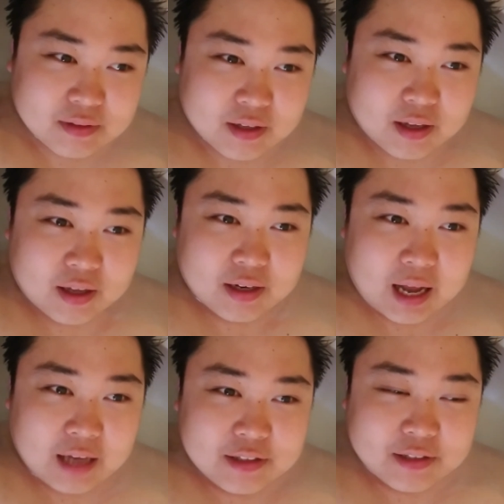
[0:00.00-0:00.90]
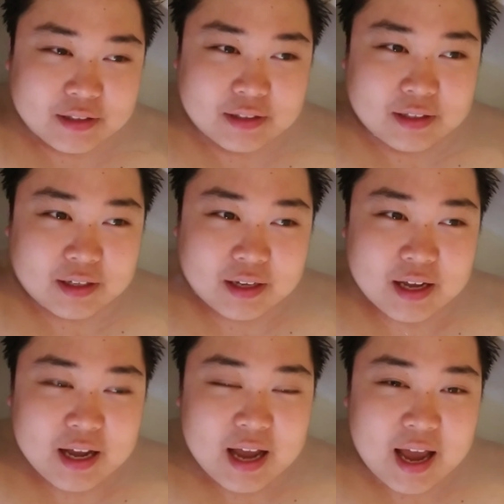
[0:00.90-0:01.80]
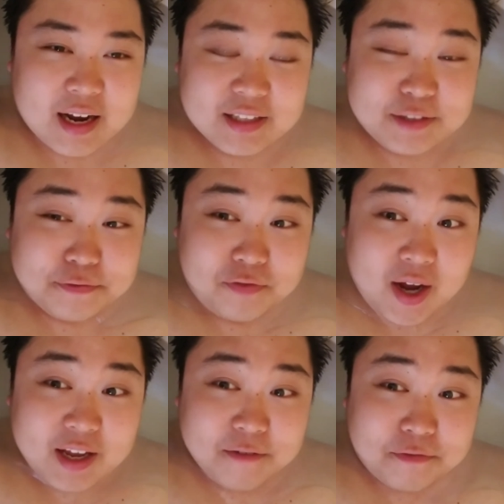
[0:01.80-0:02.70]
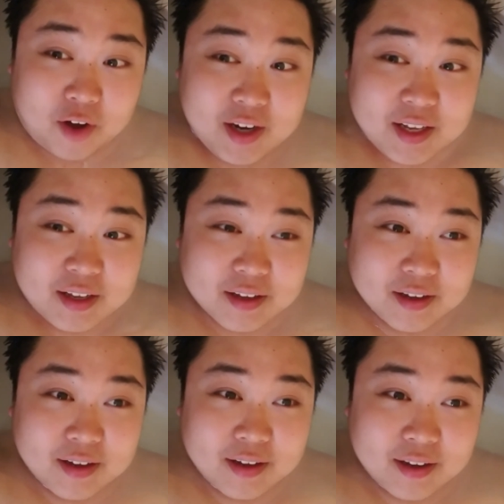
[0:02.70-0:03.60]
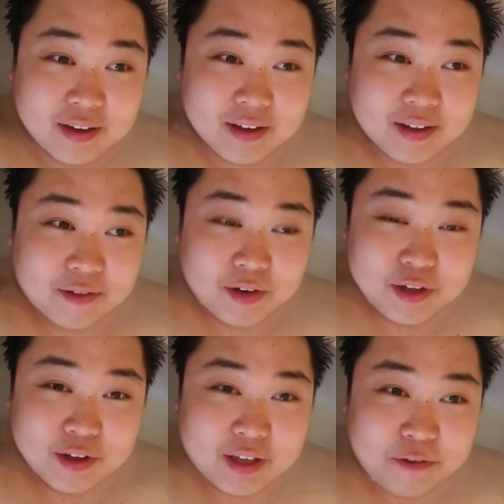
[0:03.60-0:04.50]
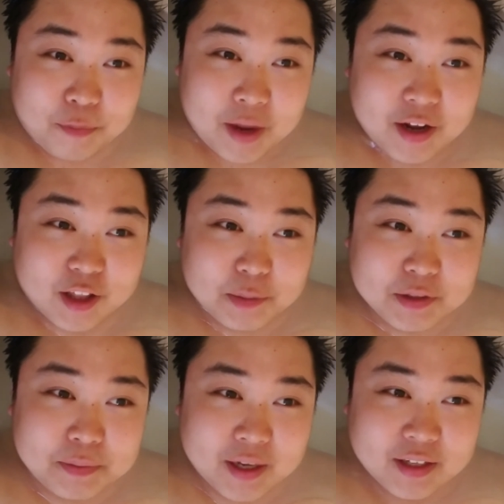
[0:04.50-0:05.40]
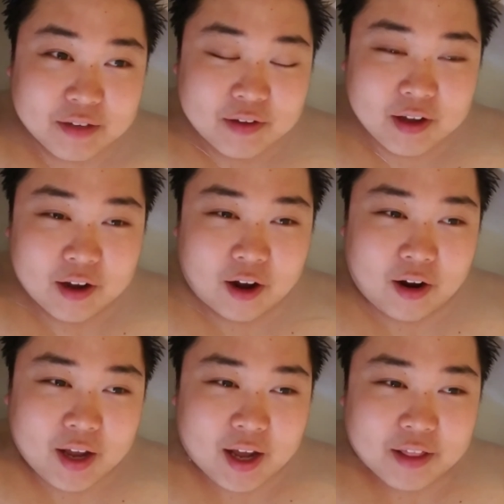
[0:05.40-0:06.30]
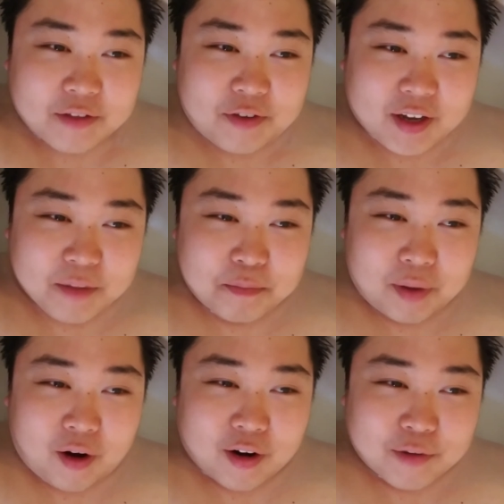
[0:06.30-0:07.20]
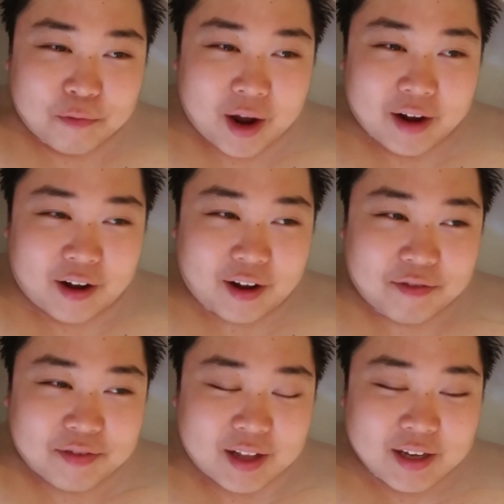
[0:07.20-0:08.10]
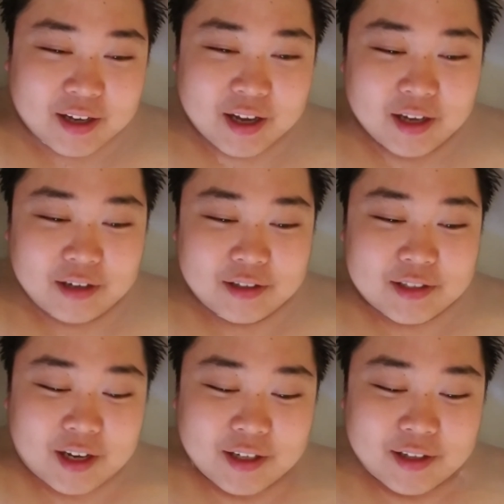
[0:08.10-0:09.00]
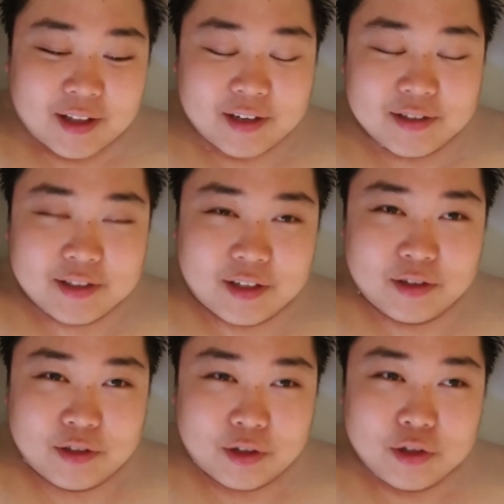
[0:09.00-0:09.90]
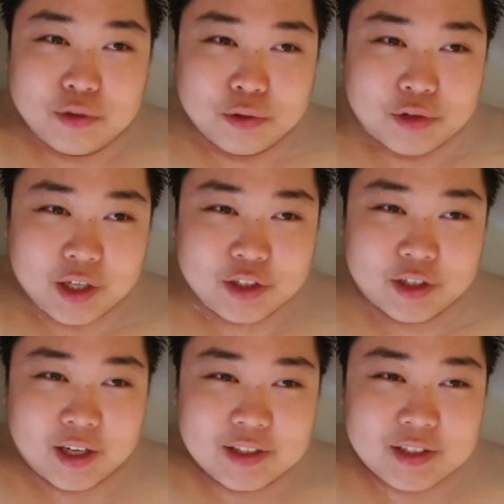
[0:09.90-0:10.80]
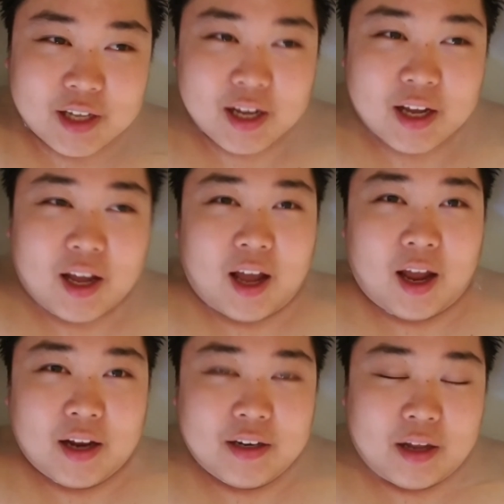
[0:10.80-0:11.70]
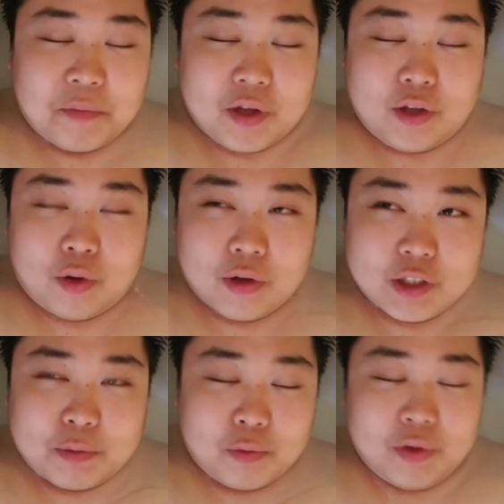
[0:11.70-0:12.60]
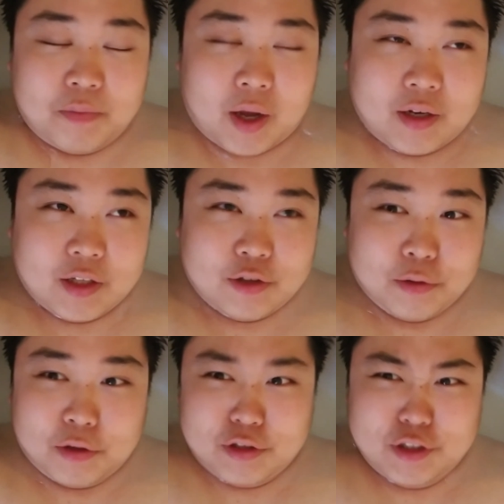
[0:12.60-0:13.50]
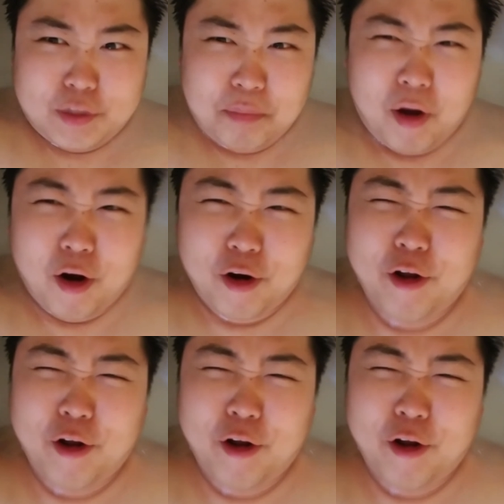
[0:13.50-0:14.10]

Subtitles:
And it's fucking funny. And when you look at it from any other perspective, oh yeah, the fucking bard ran off and decided he's gonna look through treasure chests. And he told us, but we didn't pay attention to him because it's the bard.